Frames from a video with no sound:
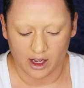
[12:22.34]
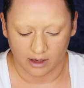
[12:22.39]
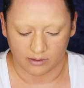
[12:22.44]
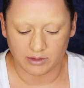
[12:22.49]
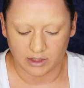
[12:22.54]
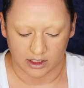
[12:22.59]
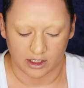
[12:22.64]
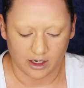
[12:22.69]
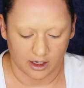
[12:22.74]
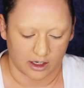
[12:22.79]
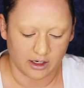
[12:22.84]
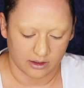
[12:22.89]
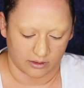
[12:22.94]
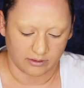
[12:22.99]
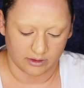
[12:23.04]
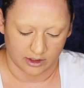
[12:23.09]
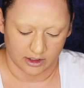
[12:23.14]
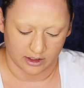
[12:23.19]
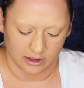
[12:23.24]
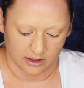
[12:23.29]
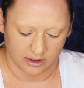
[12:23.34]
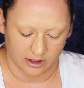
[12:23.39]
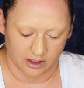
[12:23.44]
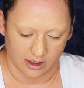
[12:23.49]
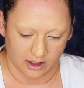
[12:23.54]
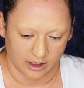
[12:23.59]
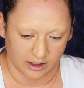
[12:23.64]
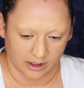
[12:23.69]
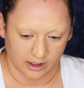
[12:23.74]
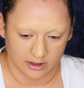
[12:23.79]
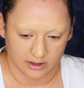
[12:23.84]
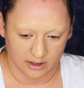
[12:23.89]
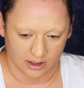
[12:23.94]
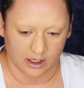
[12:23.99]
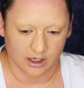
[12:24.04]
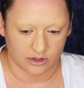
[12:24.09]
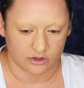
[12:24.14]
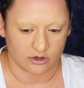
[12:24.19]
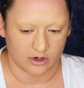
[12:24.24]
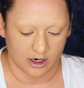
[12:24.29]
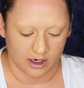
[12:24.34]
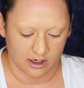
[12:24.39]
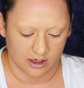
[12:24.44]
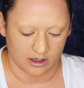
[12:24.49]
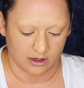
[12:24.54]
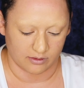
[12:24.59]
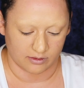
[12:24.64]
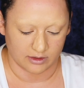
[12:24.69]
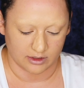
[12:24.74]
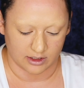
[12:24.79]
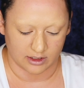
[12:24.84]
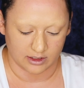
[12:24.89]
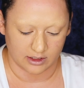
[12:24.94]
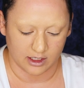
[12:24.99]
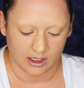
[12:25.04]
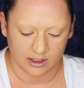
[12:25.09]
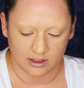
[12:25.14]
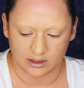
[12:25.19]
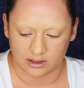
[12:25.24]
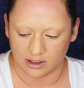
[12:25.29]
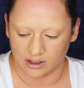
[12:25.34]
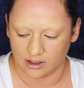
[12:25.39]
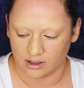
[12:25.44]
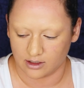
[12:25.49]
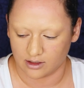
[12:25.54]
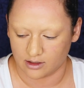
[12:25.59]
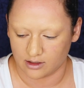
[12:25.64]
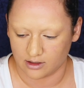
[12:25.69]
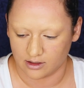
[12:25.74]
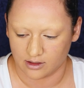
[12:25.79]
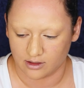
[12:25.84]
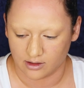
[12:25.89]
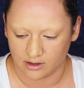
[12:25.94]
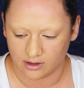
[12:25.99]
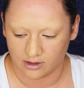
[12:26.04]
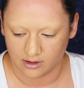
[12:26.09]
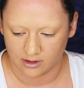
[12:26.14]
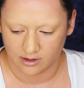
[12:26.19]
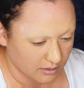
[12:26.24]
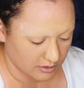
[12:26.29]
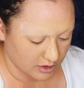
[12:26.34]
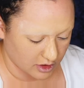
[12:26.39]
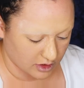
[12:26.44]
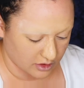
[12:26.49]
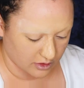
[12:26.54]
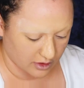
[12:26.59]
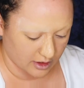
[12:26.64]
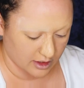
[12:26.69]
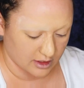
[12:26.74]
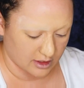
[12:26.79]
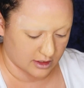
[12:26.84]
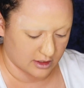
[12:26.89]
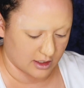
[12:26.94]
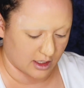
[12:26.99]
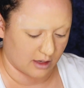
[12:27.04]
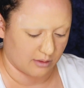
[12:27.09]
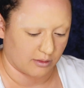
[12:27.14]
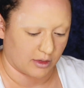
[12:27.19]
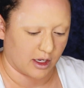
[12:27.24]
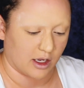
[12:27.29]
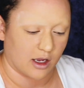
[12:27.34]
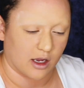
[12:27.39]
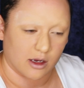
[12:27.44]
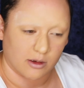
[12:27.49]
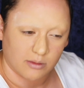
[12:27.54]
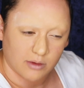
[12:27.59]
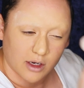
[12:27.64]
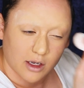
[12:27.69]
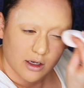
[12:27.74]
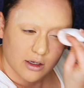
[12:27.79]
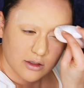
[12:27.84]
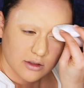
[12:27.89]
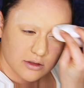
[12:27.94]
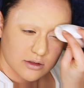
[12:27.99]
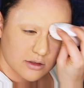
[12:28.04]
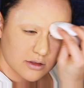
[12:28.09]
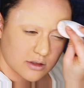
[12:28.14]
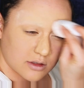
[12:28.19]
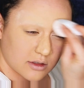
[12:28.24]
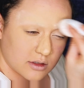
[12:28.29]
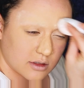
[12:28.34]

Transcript: I mean, I don't get it. Like I said, I tried it, it was disgusting. I'm just trying to set my eyebrows.